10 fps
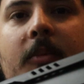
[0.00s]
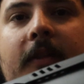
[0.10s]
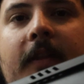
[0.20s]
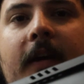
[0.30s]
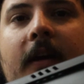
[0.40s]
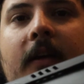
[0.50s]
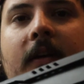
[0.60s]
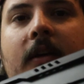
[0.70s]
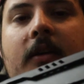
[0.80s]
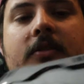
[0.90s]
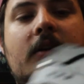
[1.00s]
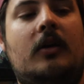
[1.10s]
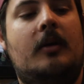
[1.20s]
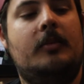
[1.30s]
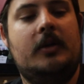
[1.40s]
bit there.
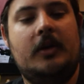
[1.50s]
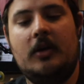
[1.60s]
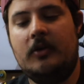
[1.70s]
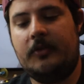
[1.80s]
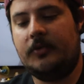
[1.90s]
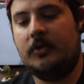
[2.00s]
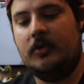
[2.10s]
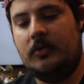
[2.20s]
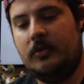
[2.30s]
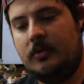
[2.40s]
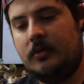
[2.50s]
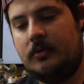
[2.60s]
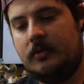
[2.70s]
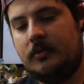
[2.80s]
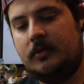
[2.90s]
So I'm gonna go through
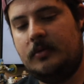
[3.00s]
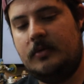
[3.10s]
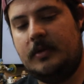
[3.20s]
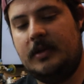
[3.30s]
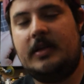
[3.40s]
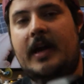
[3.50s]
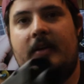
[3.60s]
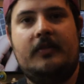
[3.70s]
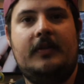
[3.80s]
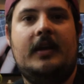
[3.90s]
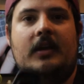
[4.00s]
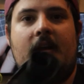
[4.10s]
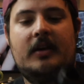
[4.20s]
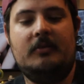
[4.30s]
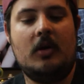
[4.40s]
the entire thing
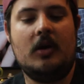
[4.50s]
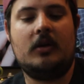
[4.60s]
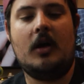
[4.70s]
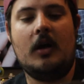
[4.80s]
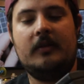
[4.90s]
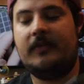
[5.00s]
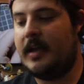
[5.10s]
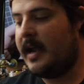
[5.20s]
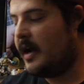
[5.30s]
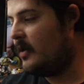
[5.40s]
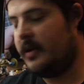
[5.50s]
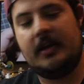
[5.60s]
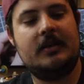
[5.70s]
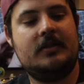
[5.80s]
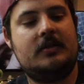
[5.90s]
and kind of mark all of the
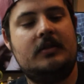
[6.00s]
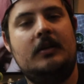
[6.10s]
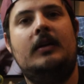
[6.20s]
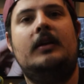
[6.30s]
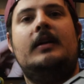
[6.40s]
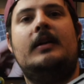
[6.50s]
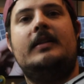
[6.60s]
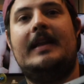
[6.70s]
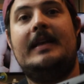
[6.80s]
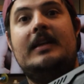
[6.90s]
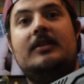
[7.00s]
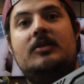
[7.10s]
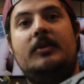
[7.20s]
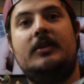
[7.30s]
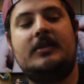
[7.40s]
areas that need
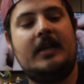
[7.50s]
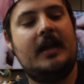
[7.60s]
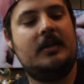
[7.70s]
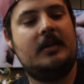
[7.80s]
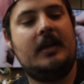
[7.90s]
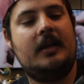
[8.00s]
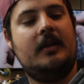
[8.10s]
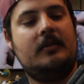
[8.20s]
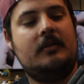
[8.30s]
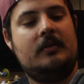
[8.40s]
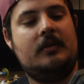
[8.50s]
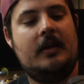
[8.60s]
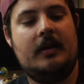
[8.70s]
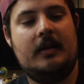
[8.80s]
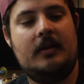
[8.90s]
to be sanded again
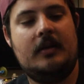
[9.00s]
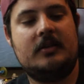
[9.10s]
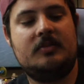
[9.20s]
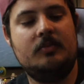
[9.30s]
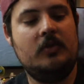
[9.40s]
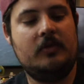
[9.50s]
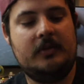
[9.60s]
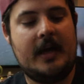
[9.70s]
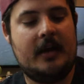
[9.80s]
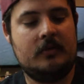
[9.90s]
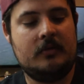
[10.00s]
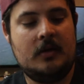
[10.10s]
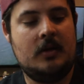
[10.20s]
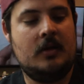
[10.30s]
and smoothed down.